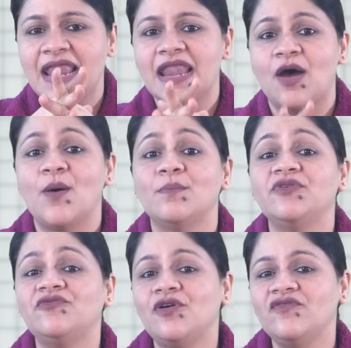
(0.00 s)
Now,
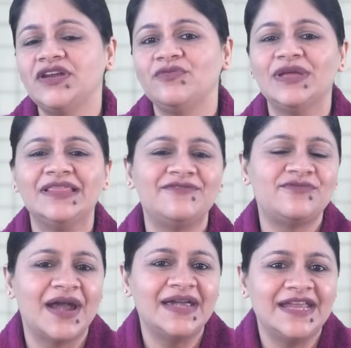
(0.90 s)
before we reveal the
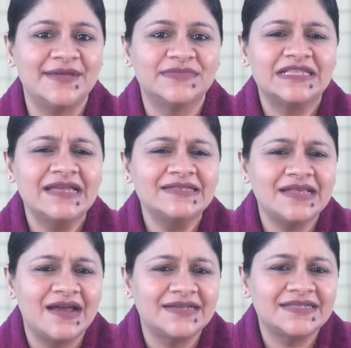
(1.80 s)
fund names, let's
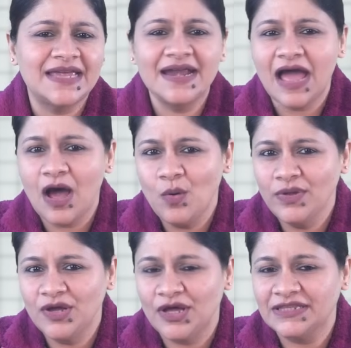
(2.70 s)
understand how
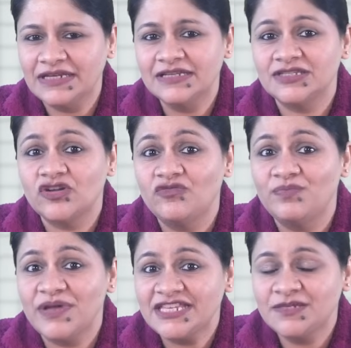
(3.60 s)
we got the list
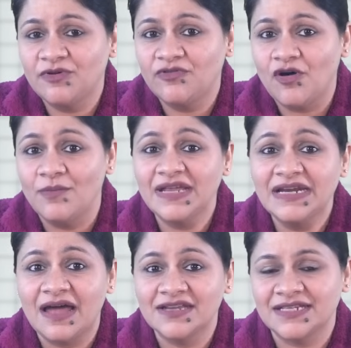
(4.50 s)
of best
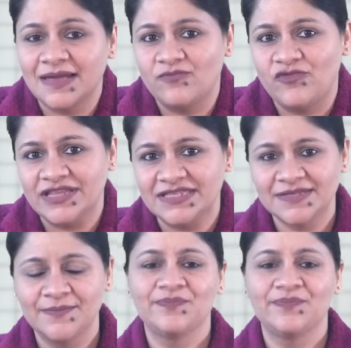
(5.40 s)
performing large cap funds.